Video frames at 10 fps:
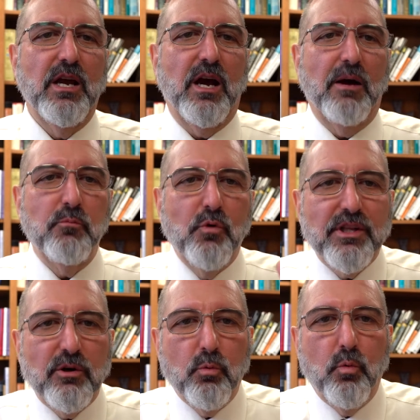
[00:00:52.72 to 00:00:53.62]
Where
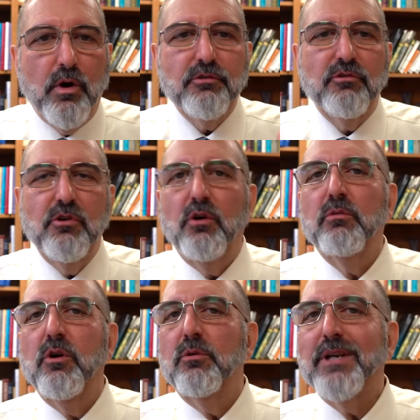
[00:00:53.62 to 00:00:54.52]
there was no
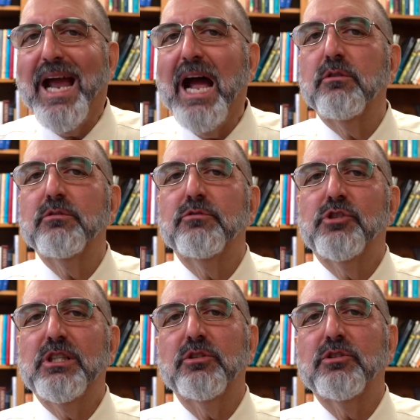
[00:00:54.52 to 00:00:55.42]
road out,
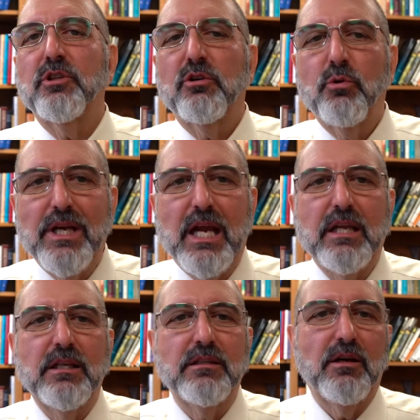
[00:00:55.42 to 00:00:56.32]
Jesus
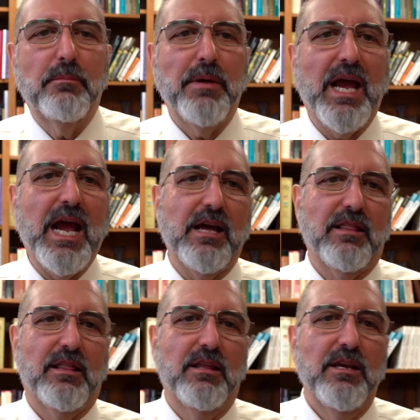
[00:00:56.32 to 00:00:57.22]
created a
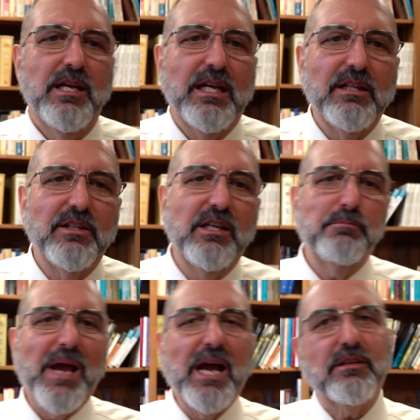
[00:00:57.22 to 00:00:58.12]
path. It leads
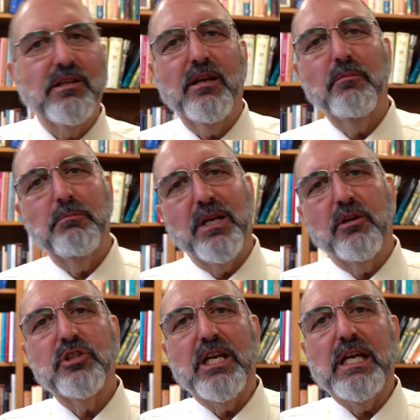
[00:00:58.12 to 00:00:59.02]
back to him
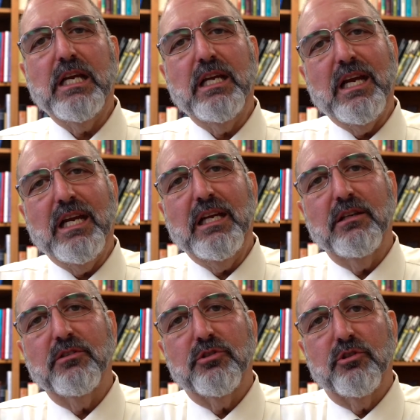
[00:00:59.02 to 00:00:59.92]
because he
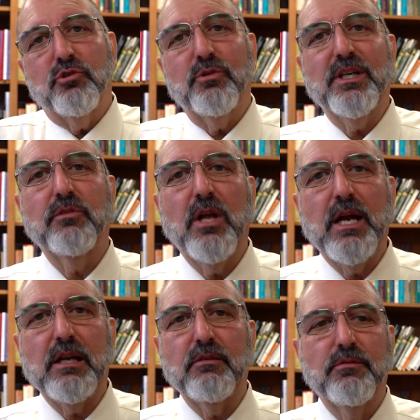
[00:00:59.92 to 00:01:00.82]
is the tree of
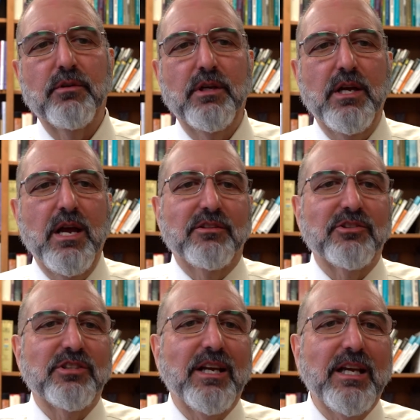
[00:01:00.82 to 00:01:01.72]
life. The
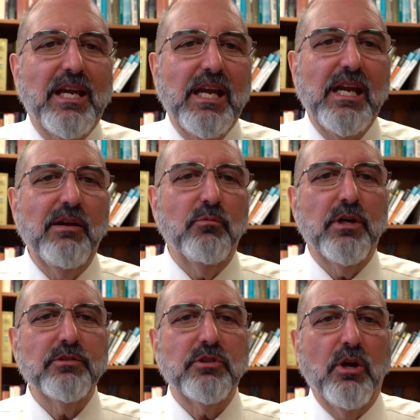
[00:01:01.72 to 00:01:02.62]
second key
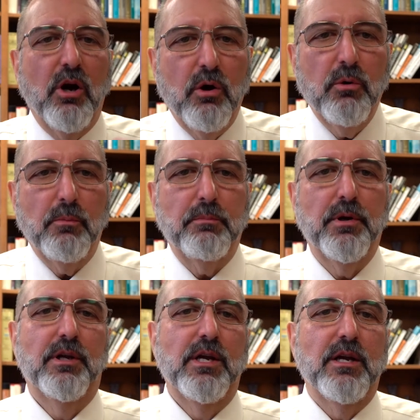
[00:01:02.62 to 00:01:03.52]
was hope,
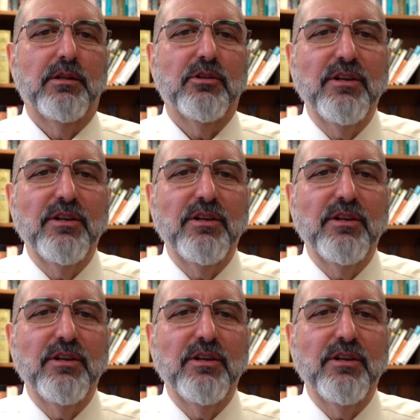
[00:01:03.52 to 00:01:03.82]
the